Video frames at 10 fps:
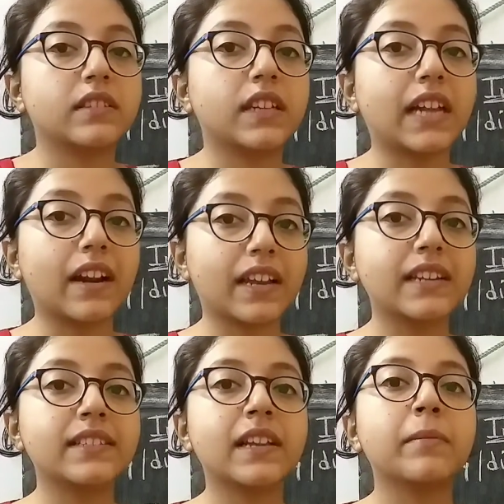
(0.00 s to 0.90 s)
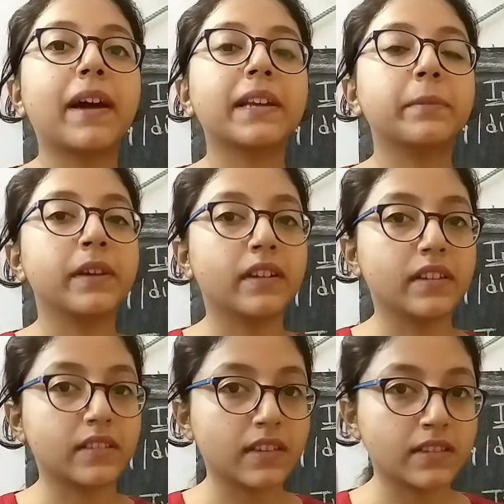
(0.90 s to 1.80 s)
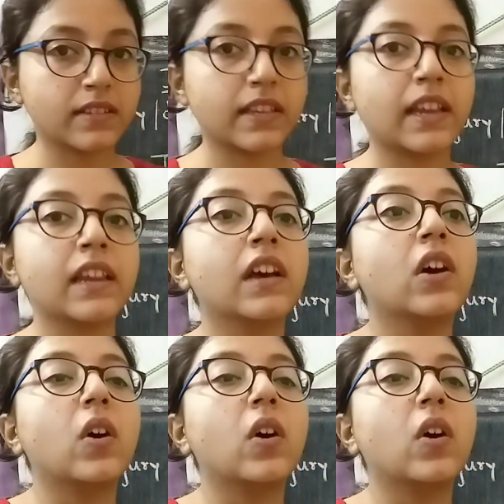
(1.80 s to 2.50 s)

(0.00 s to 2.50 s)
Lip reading: The target cell might be a diseased cell